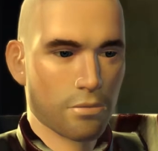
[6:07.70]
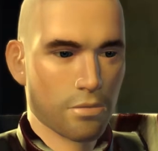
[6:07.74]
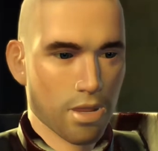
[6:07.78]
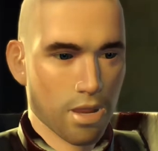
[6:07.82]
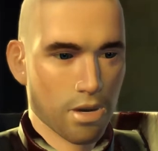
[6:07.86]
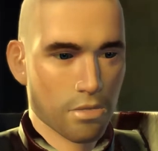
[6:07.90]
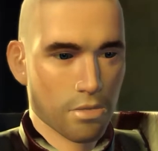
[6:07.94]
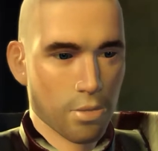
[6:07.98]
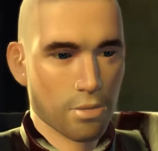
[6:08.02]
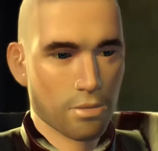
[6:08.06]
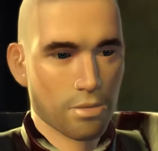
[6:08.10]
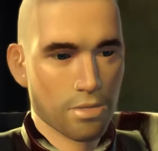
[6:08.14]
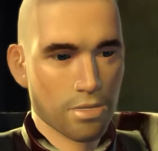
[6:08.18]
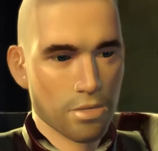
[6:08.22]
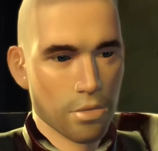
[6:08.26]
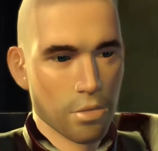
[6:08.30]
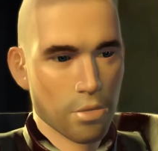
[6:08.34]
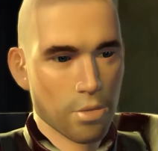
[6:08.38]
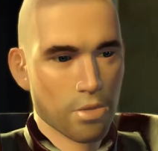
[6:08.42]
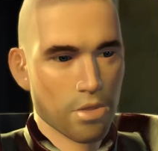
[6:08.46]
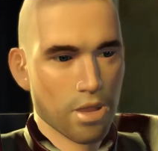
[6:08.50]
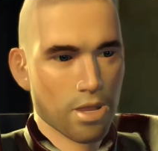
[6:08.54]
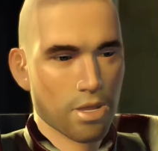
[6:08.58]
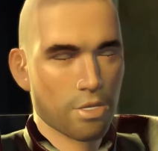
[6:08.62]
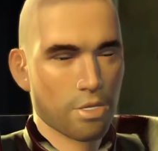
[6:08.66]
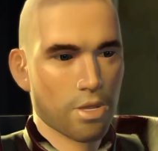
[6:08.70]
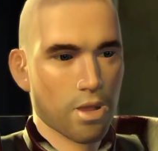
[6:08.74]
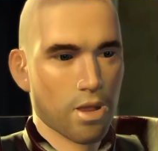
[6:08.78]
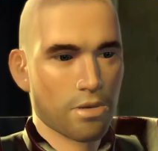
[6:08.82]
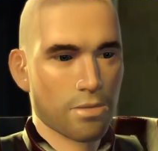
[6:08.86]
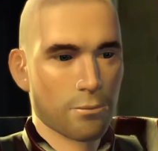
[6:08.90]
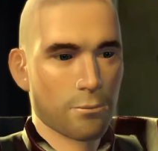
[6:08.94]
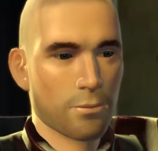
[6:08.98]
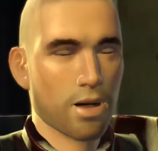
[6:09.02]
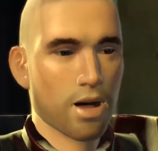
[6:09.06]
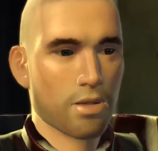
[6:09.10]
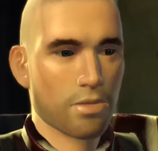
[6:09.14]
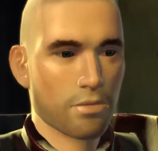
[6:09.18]
Glad to see you're
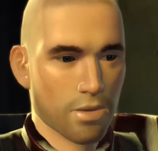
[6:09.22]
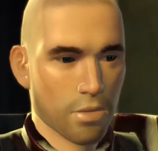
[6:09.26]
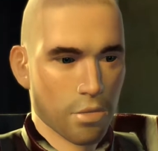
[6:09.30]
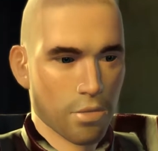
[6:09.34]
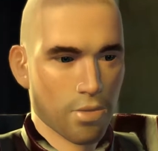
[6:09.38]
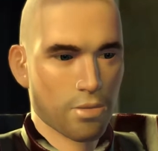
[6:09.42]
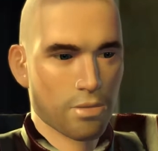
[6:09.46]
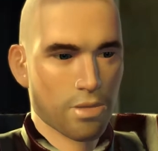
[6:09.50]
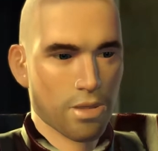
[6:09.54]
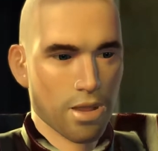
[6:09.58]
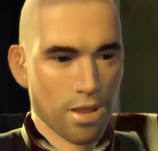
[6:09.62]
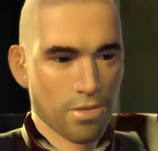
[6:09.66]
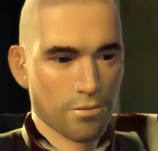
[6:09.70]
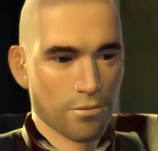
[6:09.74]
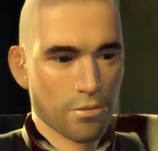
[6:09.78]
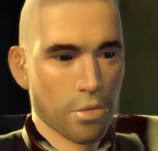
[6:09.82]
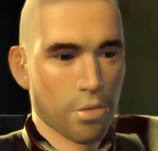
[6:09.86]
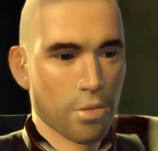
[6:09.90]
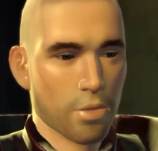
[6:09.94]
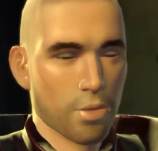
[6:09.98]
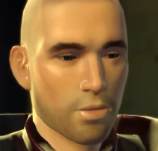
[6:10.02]
actually making yourself